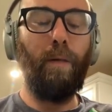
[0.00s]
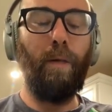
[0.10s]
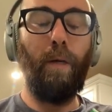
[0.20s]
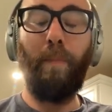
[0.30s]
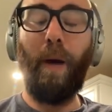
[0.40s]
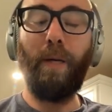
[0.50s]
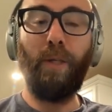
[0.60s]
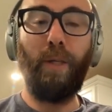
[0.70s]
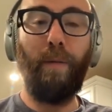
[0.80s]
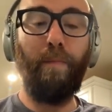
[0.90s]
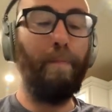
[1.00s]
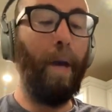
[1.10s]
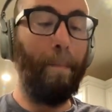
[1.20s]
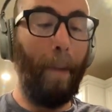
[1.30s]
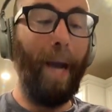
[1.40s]

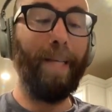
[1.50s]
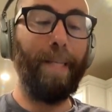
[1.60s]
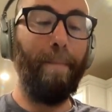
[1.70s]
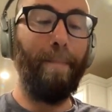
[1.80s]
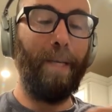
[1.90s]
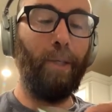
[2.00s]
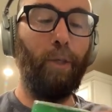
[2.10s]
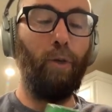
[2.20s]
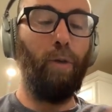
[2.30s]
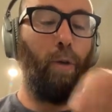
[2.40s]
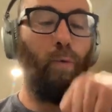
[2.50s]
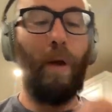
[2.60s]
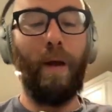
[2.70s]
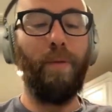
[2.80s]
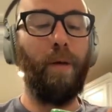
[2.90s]
epoxy mixture
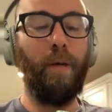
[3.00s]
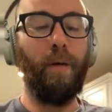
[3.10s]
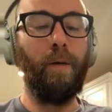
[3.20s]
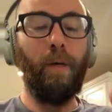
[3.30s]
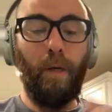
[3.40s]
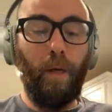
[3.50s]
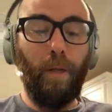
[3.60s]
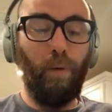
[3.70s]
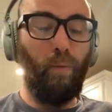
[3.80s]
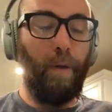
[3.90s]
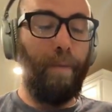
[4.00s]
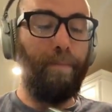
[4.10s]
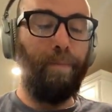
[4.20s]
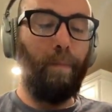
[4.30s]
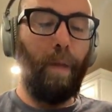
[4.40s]
around the
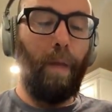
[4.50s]
rim,